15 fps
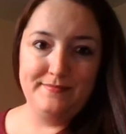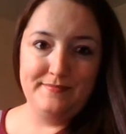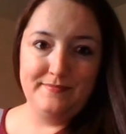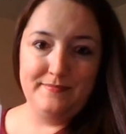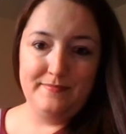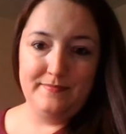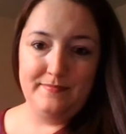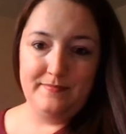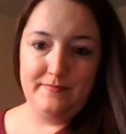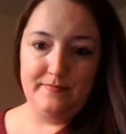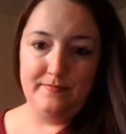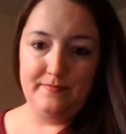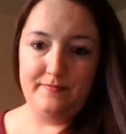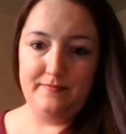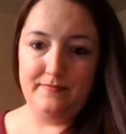
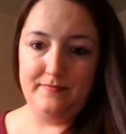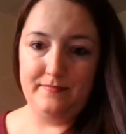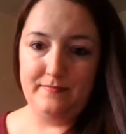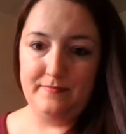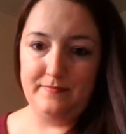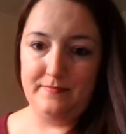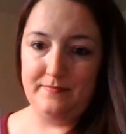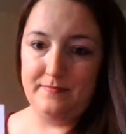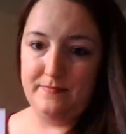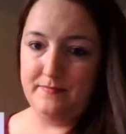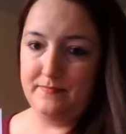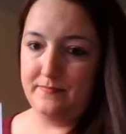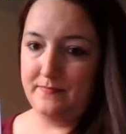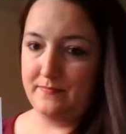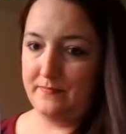
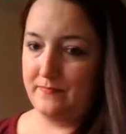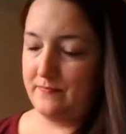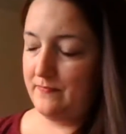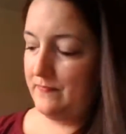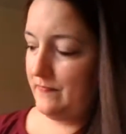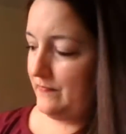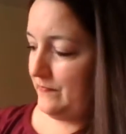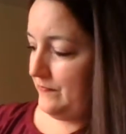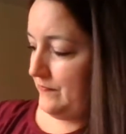Nothing is said.